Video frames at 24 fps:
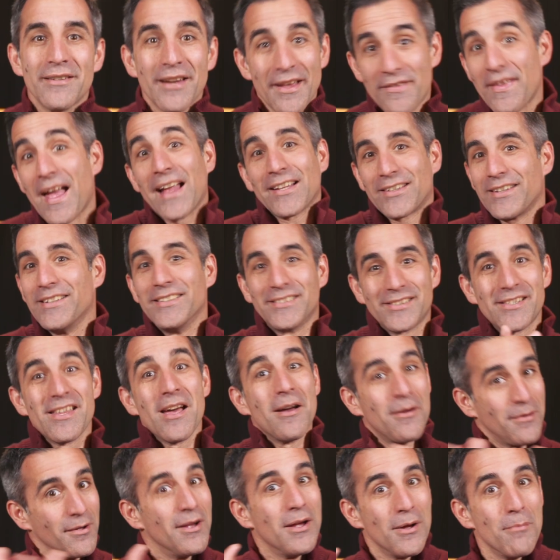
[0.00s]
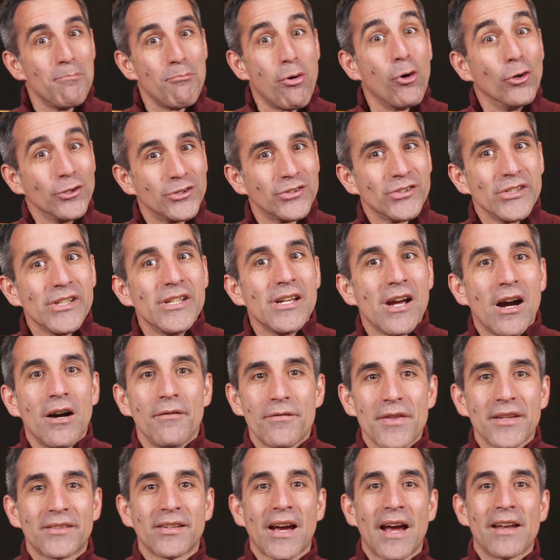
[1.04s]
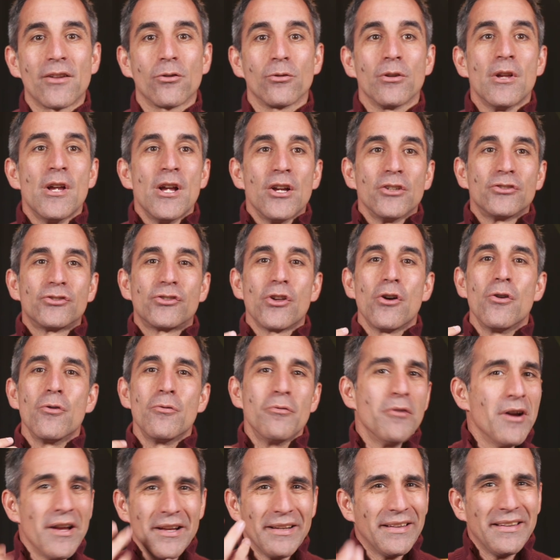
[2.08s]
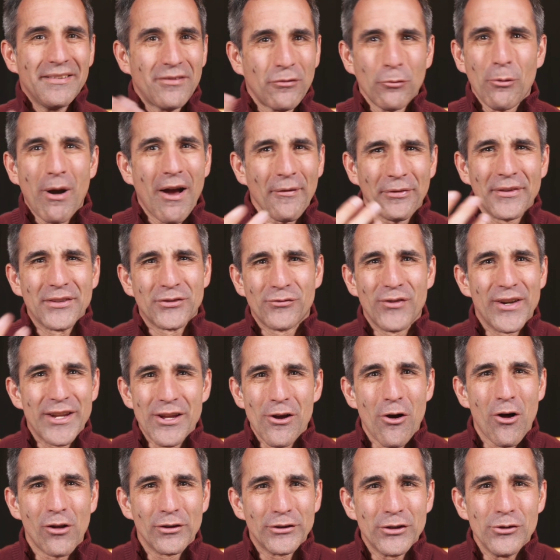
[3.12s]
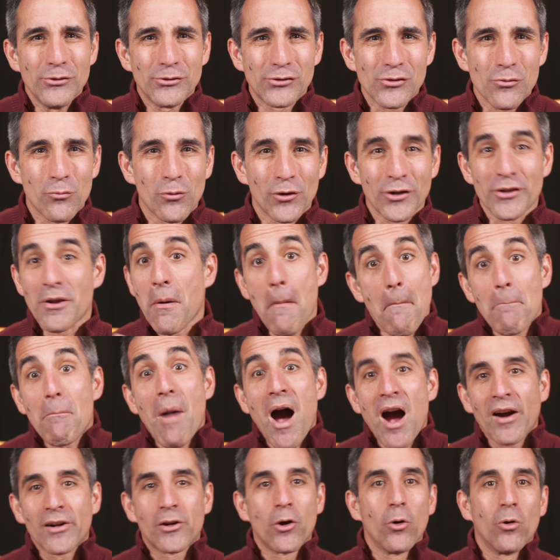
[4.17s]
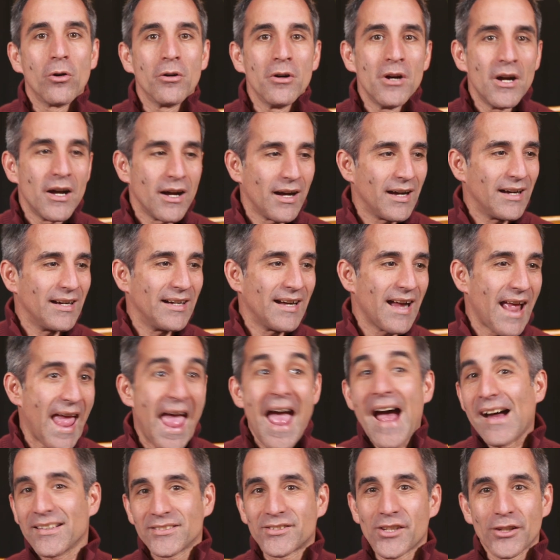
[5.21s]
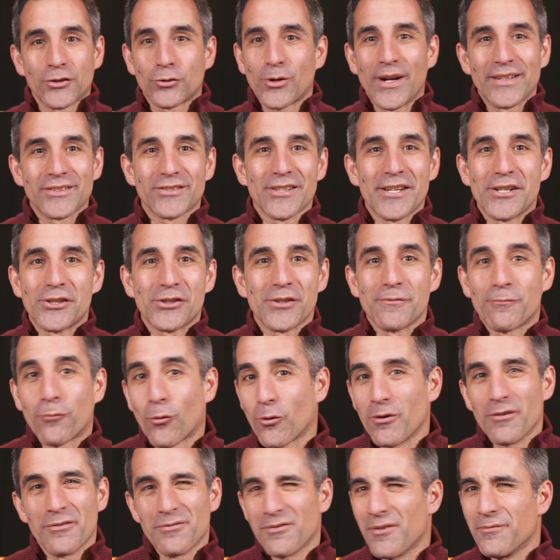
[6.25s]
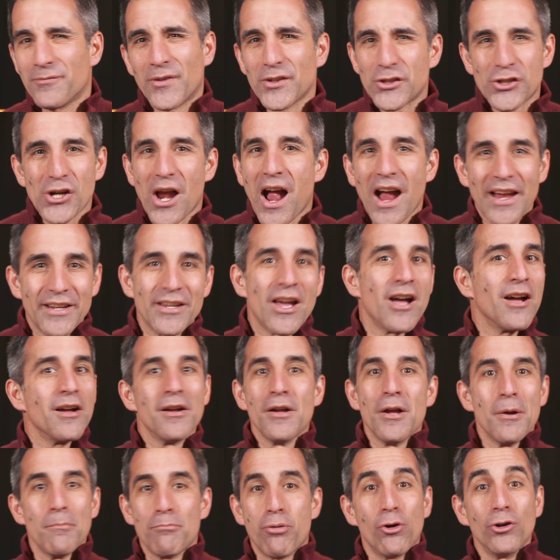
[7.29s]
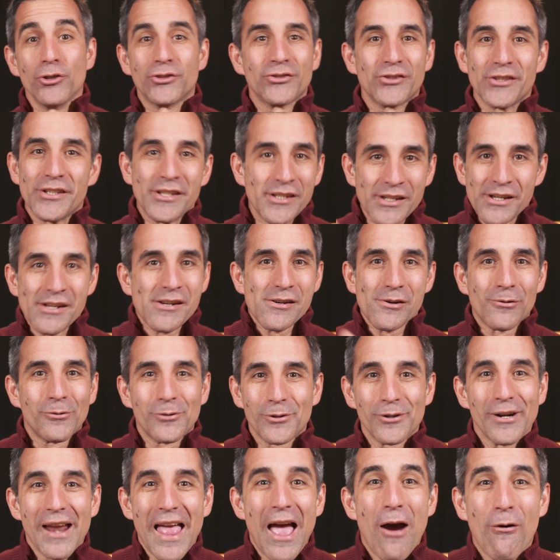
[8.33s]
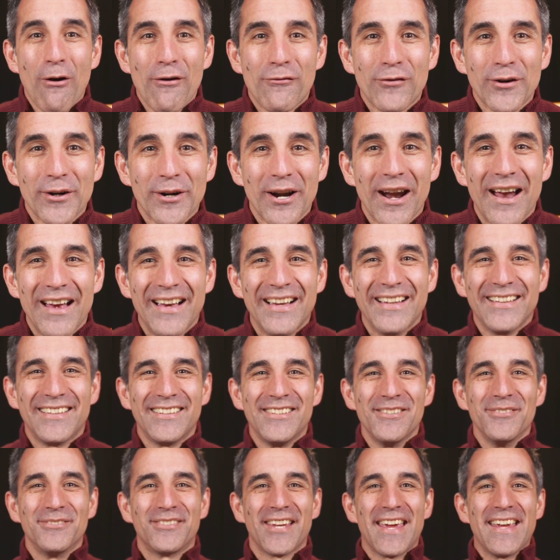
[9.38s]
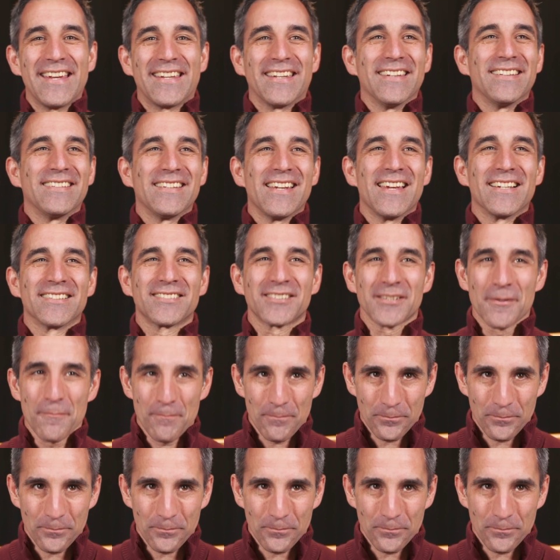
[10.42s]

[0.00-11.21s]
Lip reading: And that is the pussy of the title. So throughout this video, I'll use the word manko as a translation for vagina, pussy, or however you take it, yes?